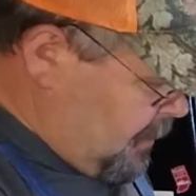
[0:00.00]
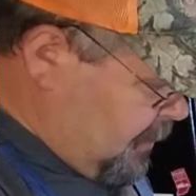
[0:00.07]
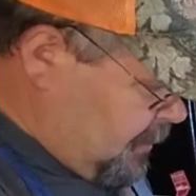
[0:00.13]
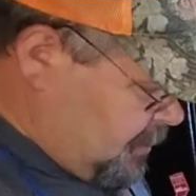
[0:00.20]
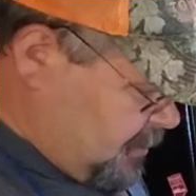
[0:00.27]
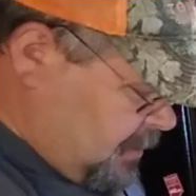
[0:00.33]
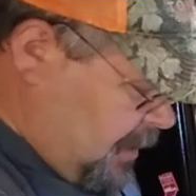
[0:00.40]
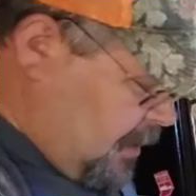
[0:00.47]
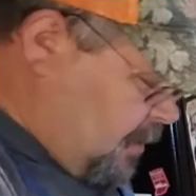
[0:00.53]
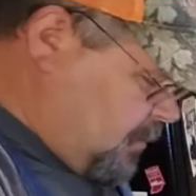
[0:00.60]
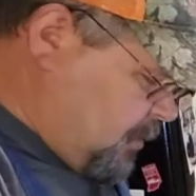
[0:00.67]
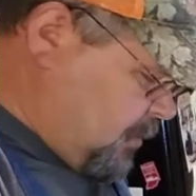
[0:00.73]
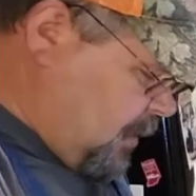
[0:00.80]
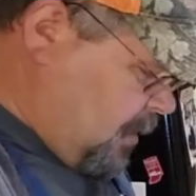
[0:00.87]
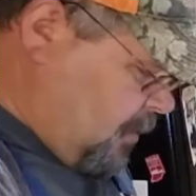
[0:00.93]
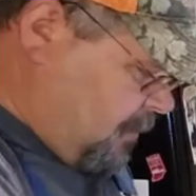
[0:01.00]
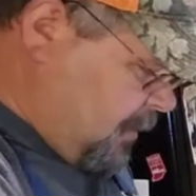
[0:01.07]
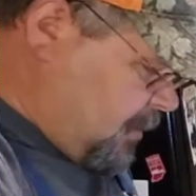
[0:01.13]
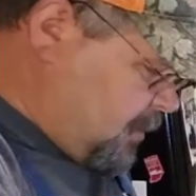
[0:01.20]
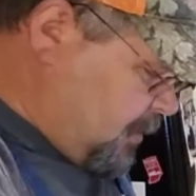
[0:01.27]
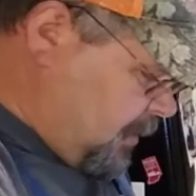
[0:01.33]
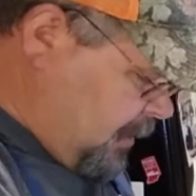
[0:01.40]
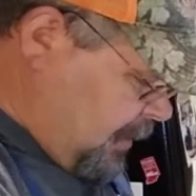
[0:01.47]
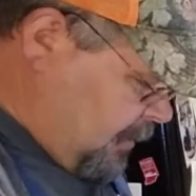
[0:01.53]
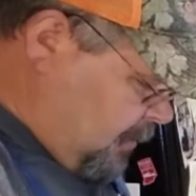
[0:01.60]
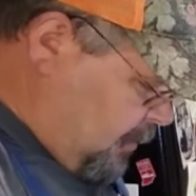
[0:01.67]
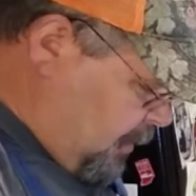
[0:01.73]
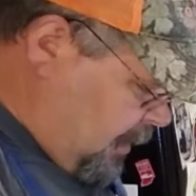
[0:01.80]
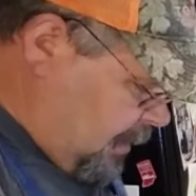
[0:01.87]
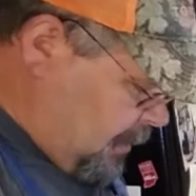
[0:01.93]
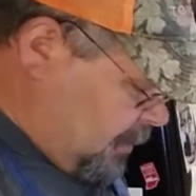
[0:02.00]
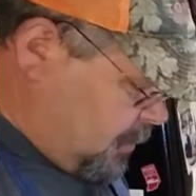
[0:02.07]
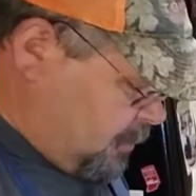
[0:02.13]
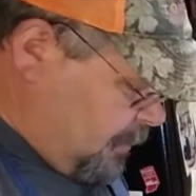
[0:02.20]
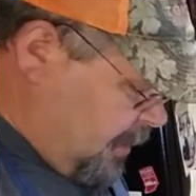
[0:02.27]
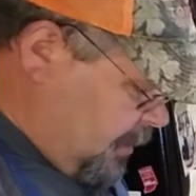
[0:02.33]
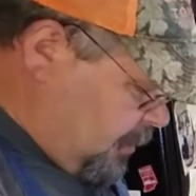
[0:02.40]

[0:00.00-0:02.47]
salt is all mixed together, and this smells